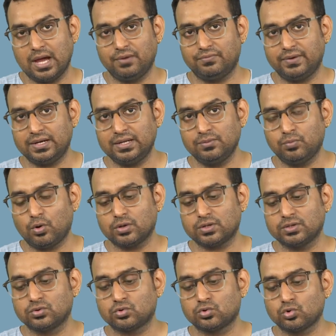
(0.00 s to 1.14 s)
a very
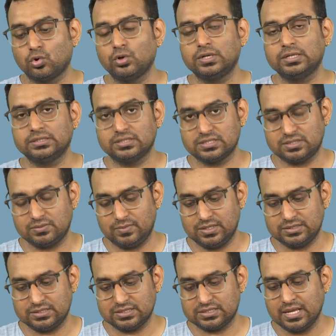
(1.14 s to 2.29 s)
important role in these
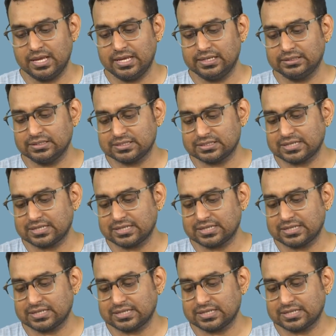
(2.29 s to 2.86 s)
images, either